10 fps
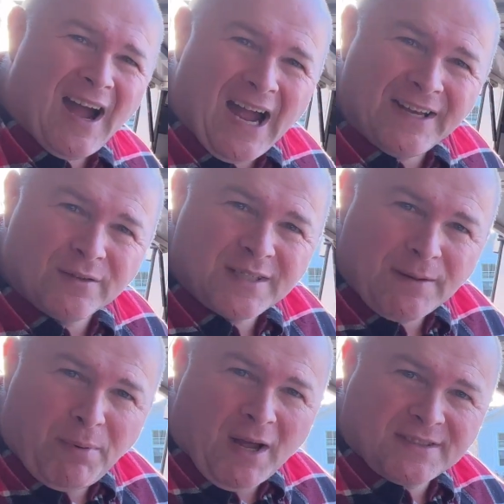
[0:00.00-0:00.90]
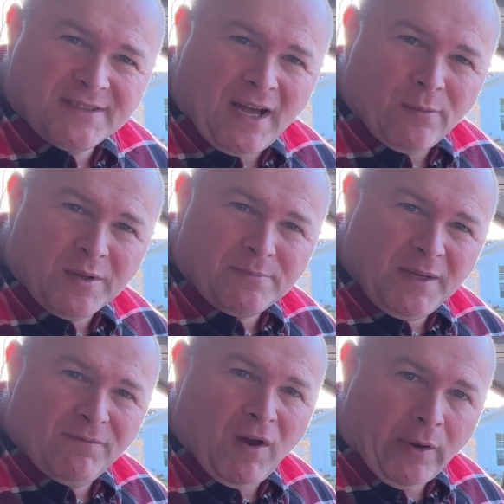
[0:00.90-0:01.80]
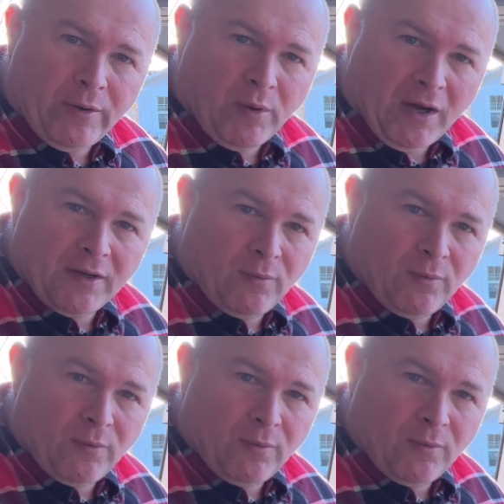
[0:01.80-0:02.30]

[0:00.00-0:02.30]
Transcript: I don't take boxes out with me. Very rarely,